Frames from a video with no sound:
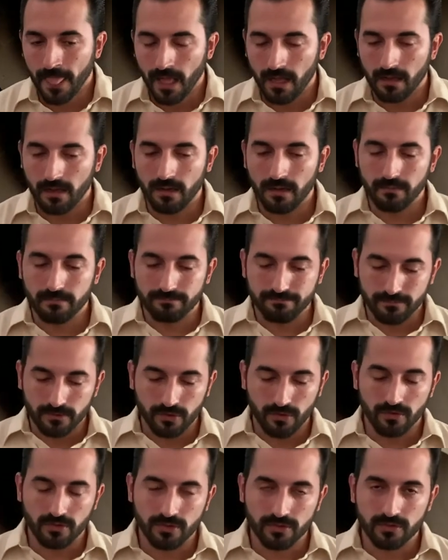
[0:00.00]

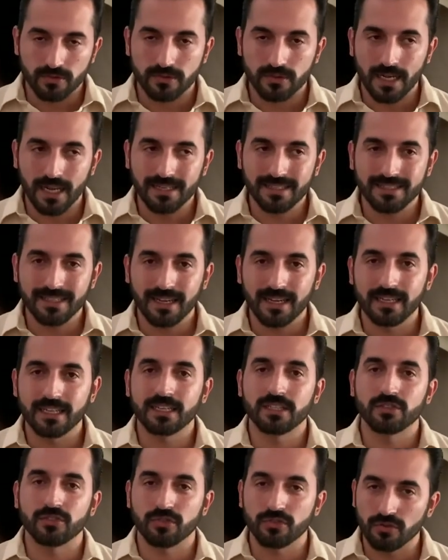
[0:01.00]
So salsa
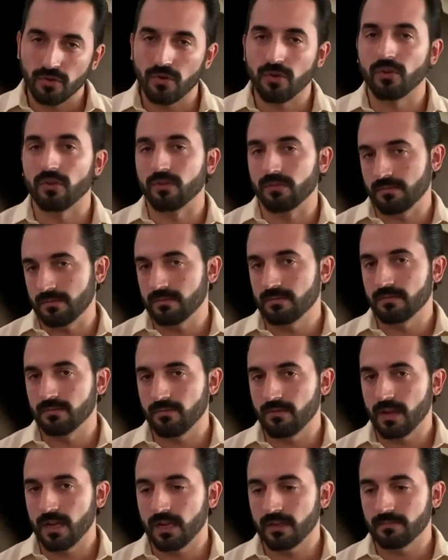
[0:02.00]
is son,
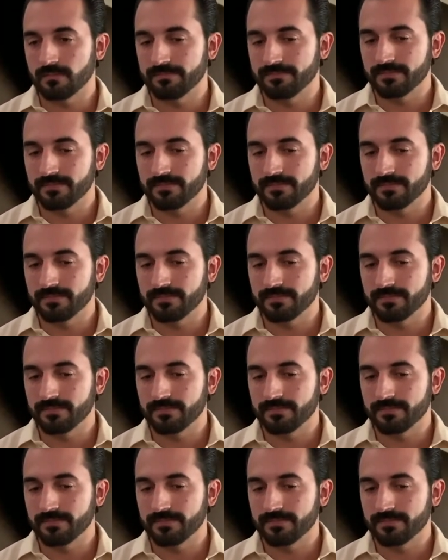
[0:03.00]
right?